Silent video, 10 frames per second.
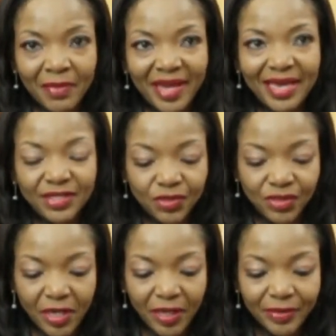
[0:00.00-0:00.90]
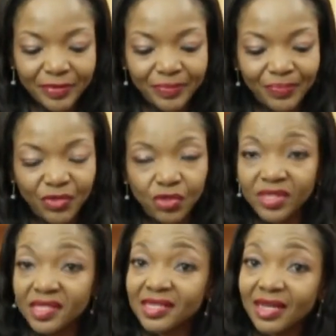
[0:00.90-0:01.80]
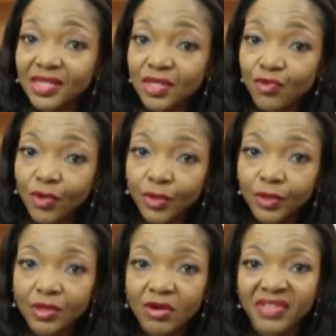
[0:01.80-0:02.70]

My guest today to discuss the role